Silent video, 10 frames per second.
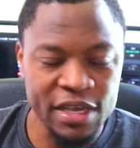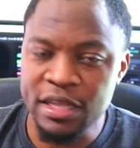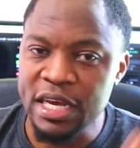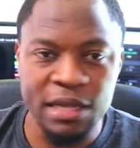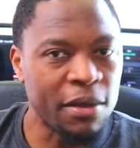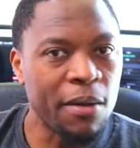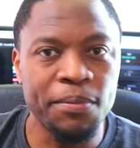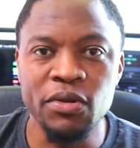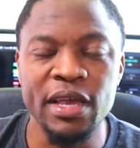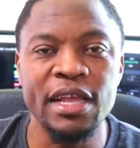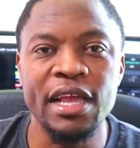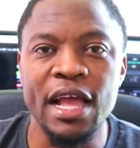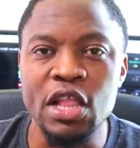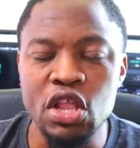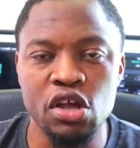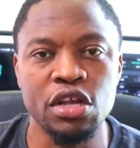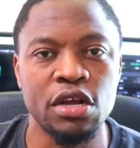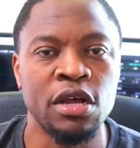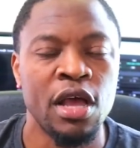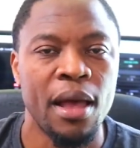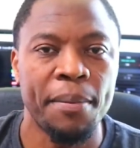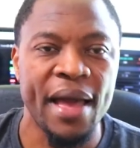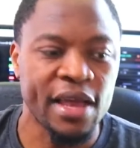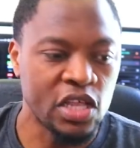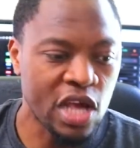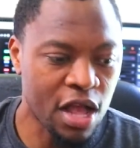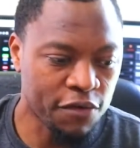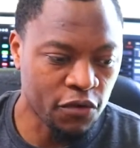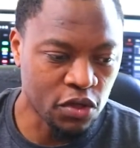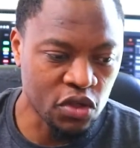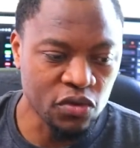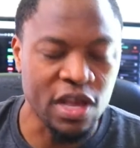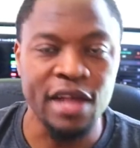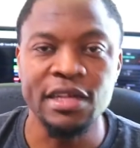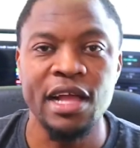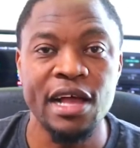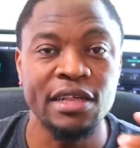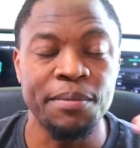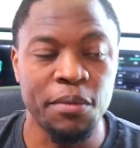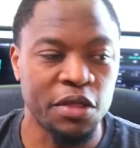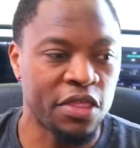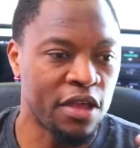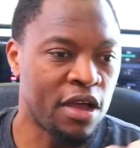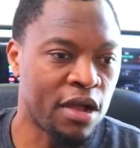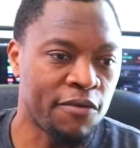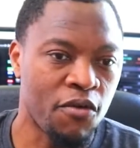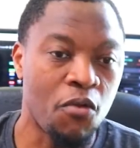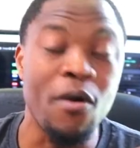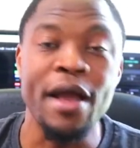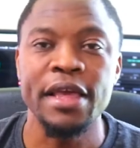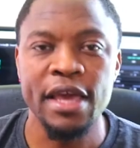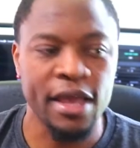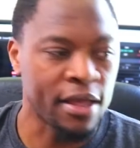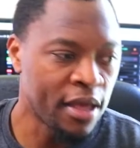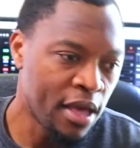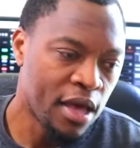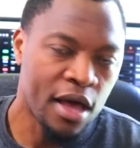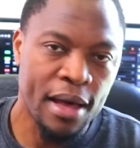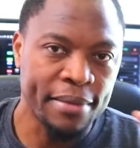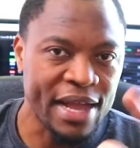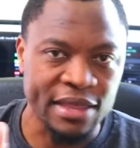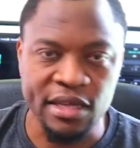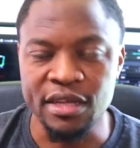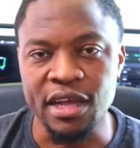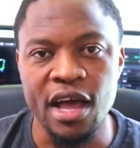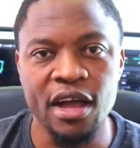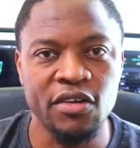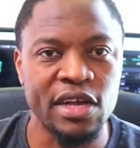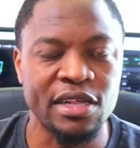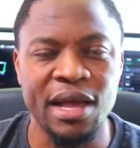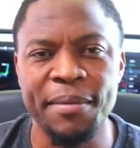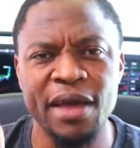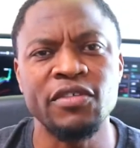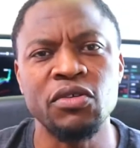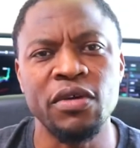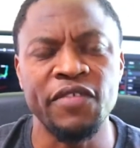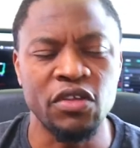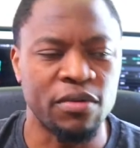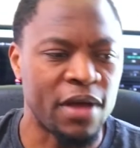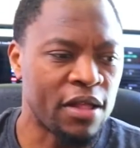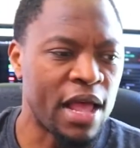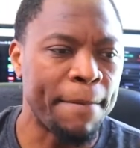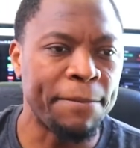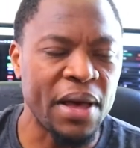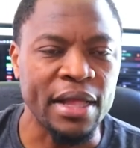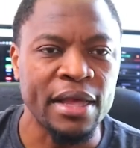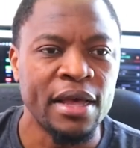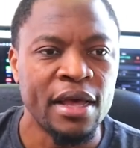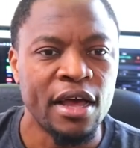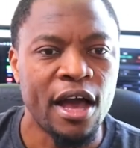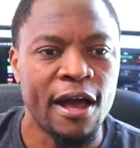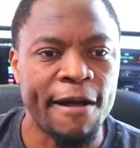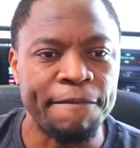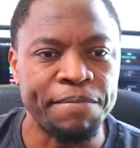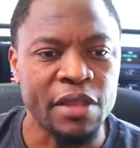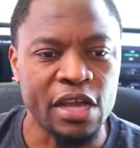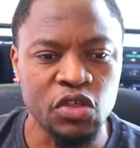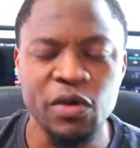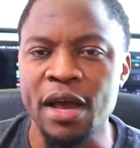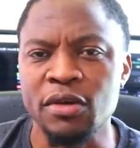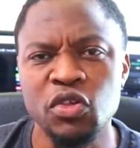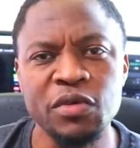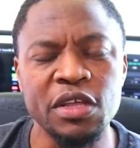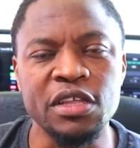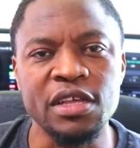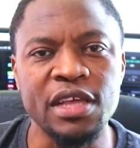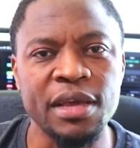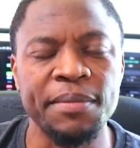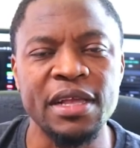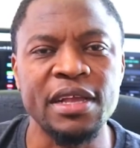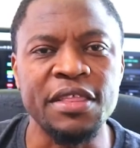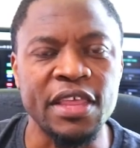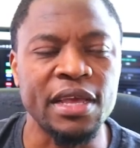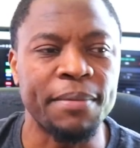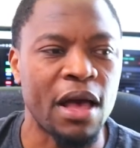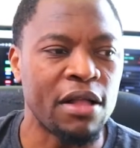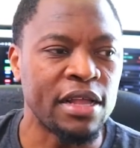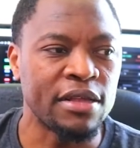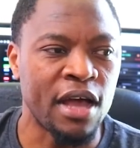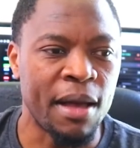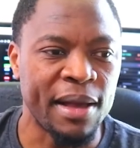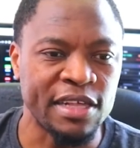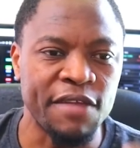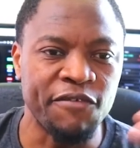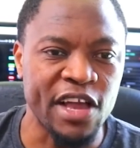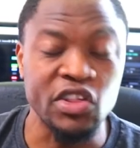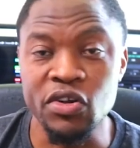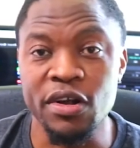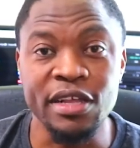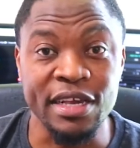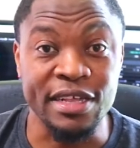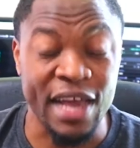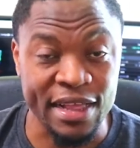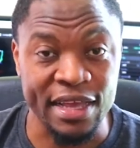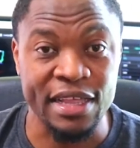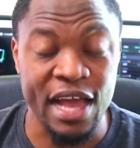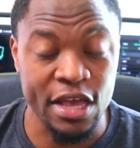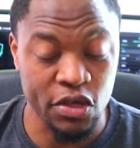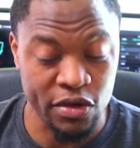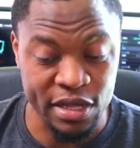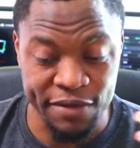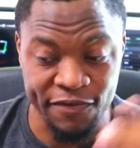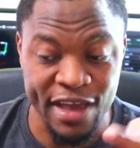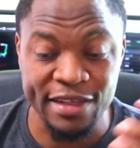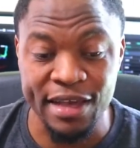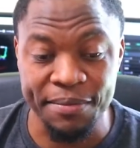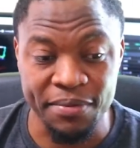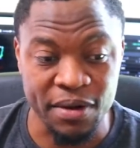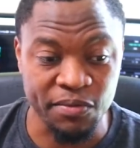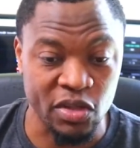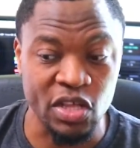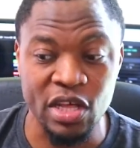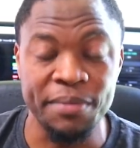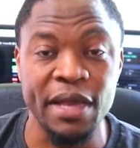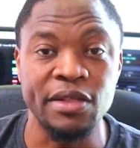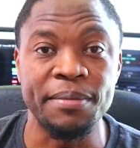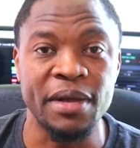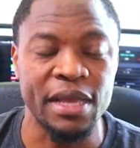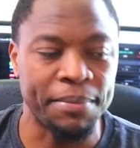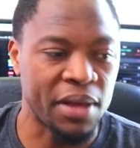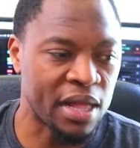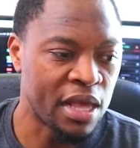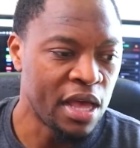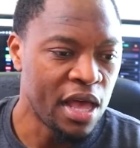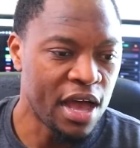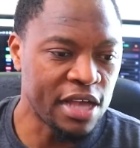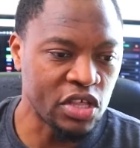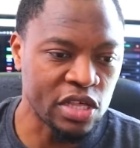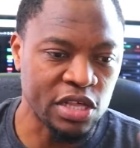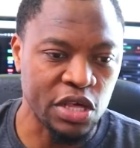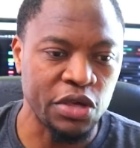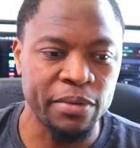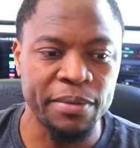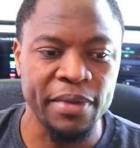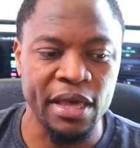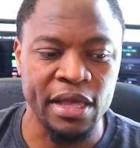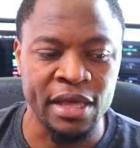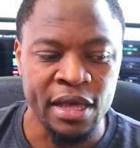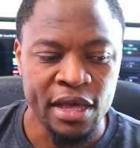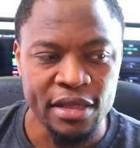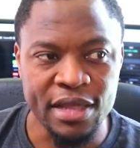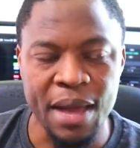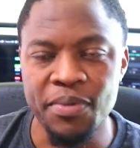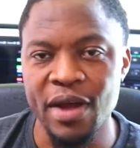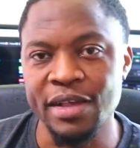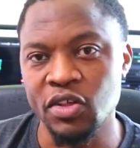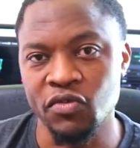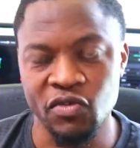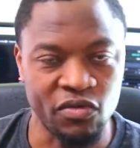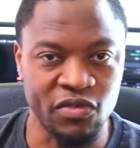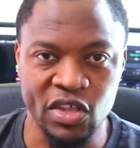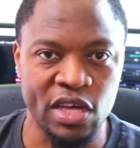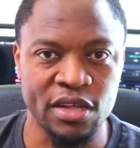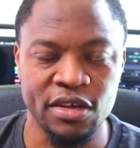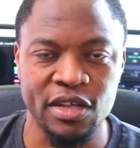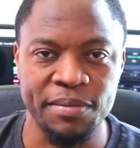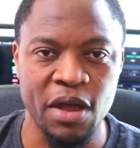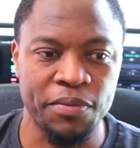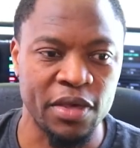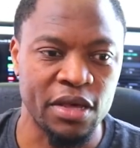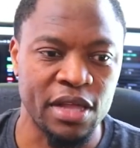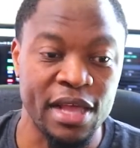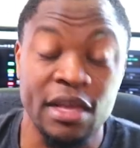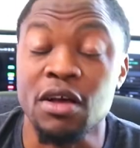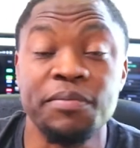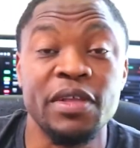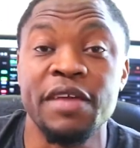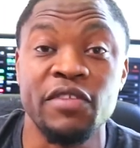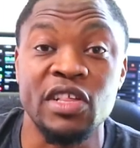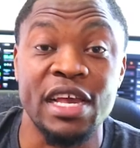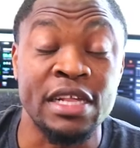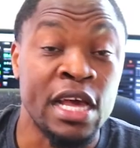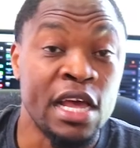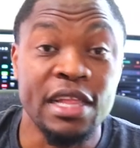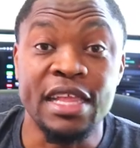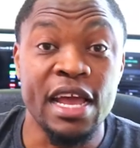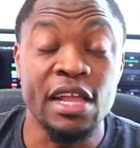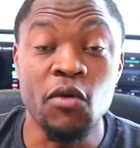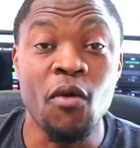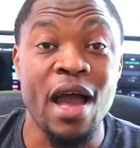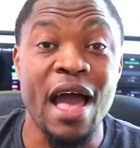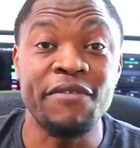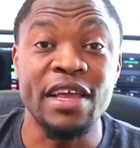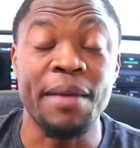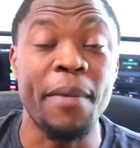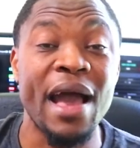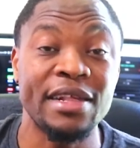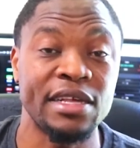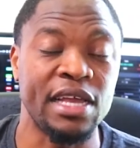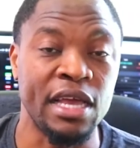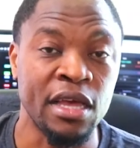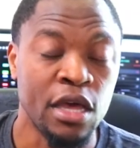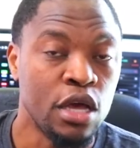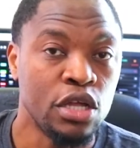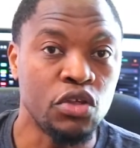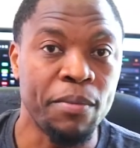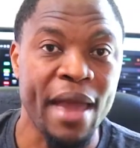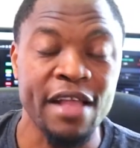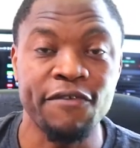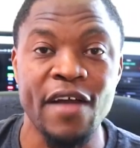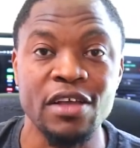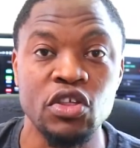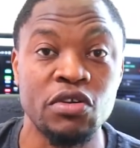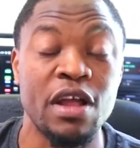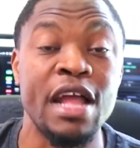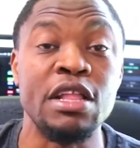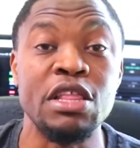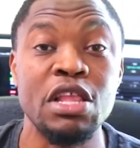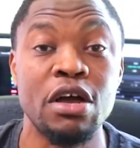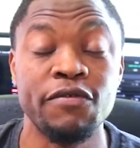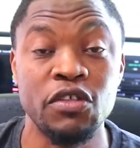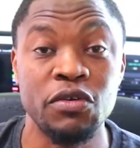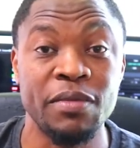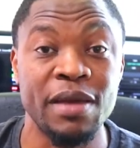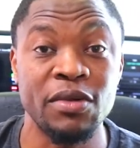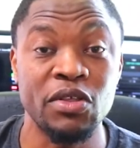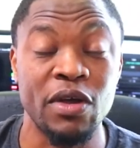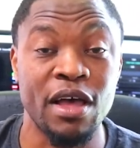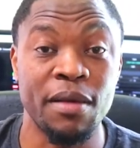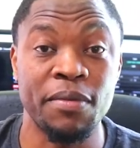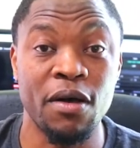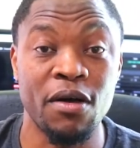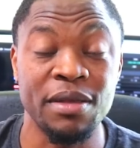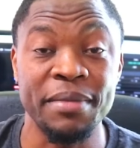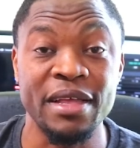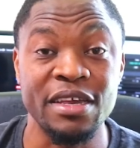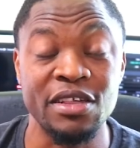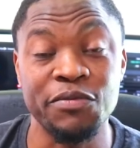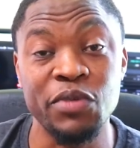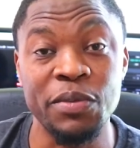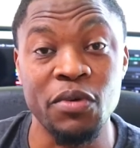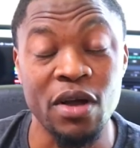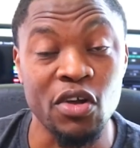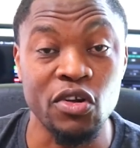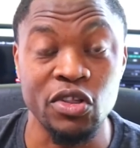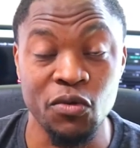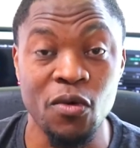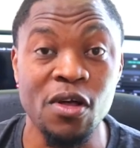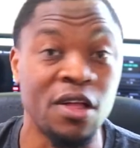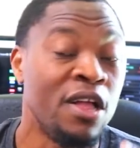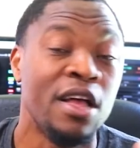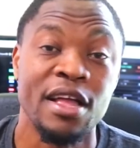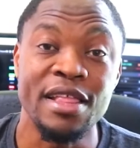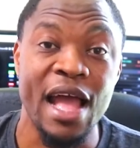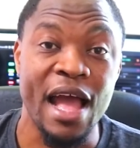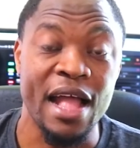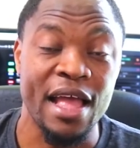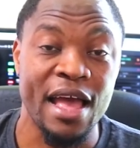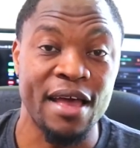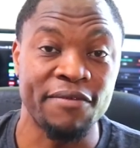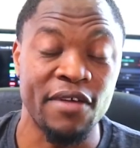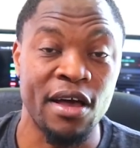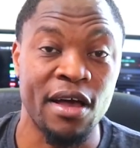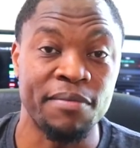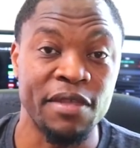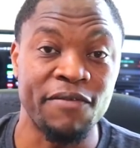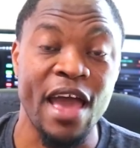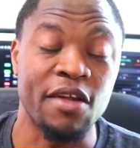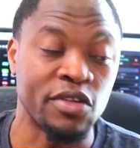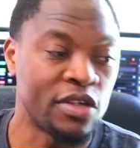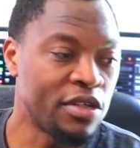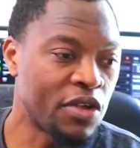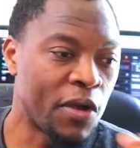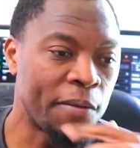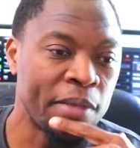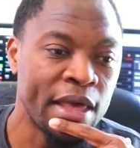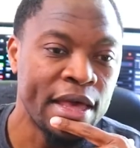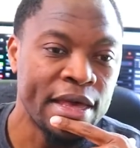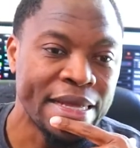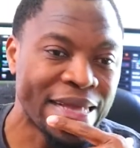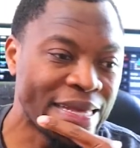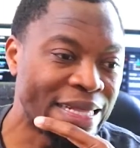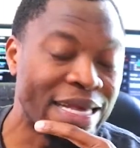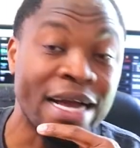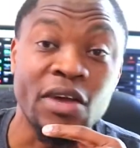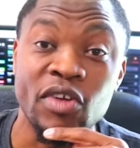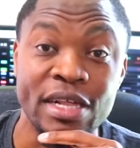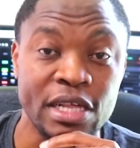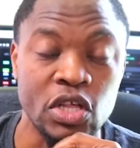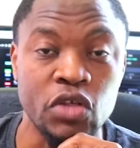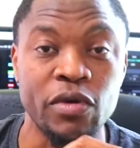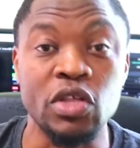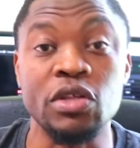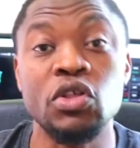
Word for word: They're thinking about putting in another package out for two thousand dollars a month uh, for one year. Um, that's still in Congress. I might have to do a video about that, but. Um, I just yeah, I just want to take a minute and think about it. Uh, as an investor, it's exciting that you can invest and potentially make some money, but uh, just as a human being, that price is ridiculous in my opinion. And the company even says they don't have the capacity to manufacture enough to be able to help all the millions of people across the world that have uh, the virus. So that is a crazy situation.